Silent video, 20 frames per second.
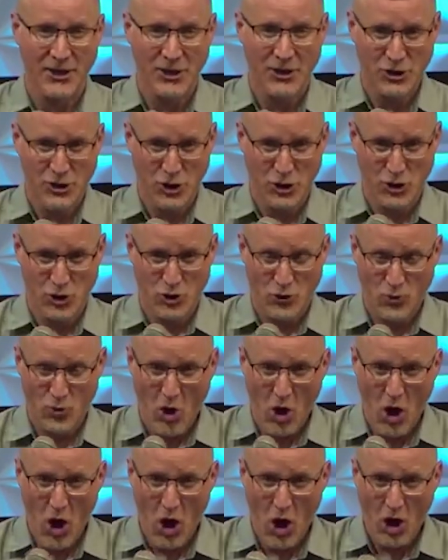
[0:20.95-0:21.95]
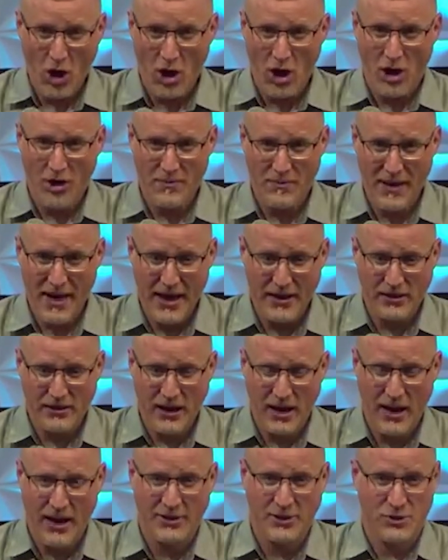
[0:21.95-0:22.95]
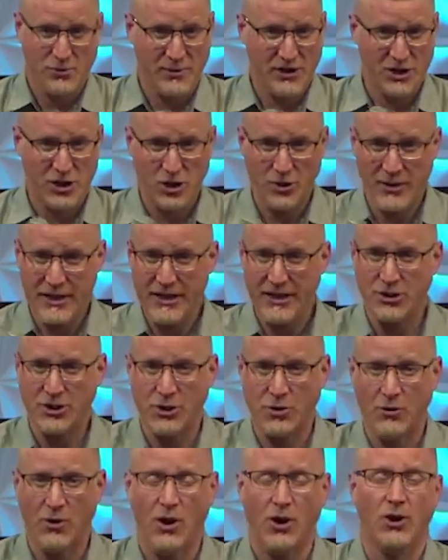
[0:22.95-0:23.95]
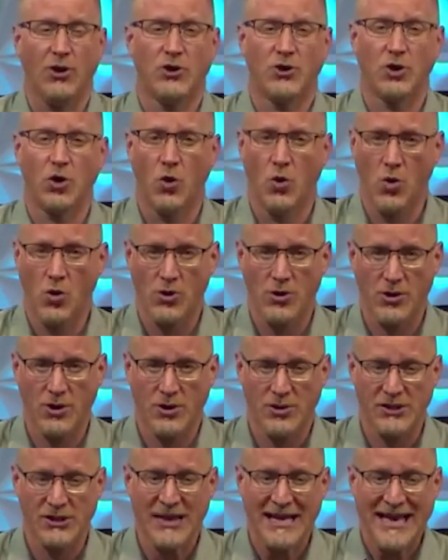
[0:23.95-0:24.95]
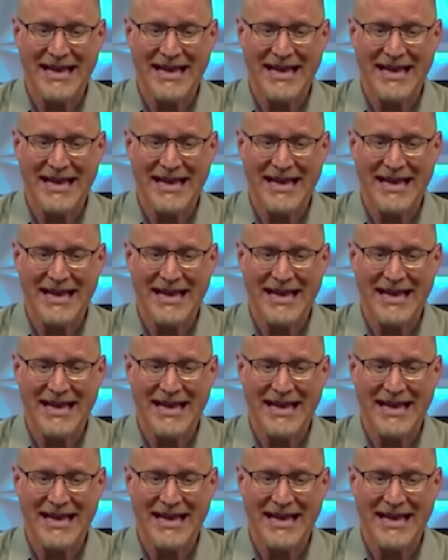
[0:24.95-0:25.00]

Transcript: to draw our battle lines, retreat to our corners,